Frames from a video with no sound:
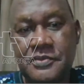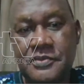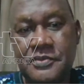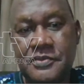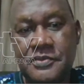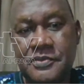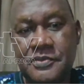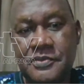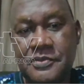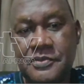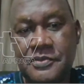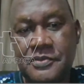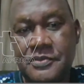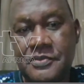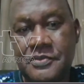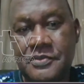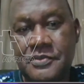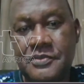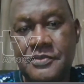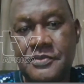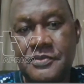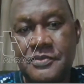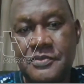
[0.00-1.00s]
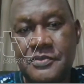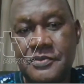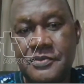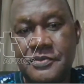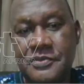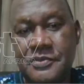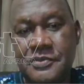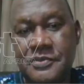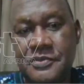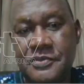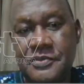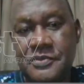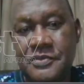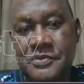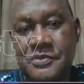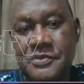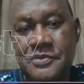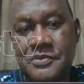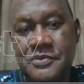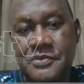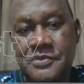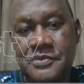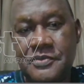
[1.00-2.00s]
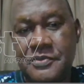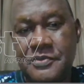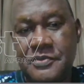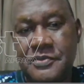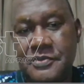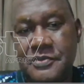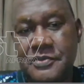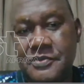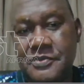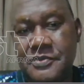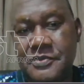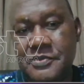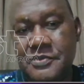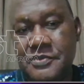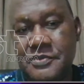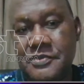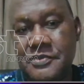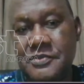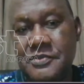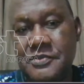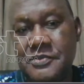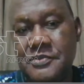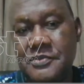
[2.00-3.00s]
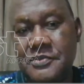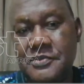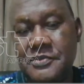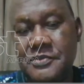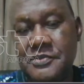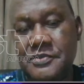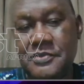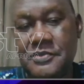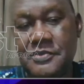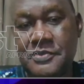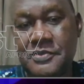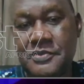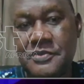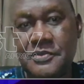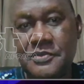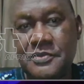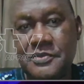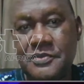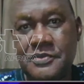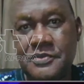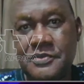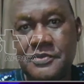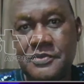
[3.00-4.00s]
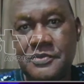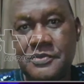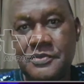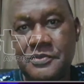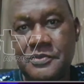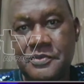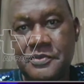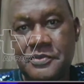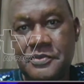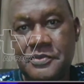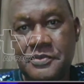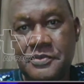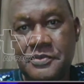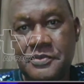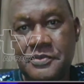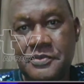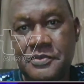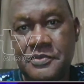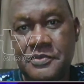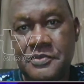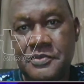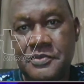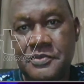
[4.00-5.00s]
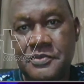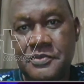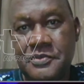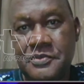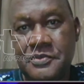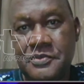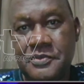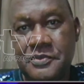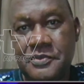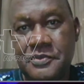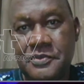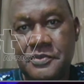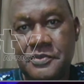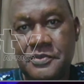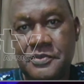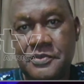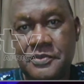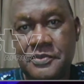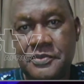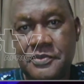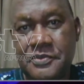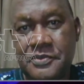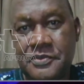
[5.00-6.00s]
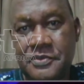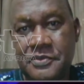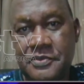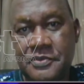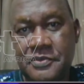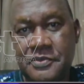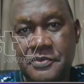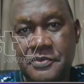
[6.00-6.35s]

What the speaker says: This person isn't speaking.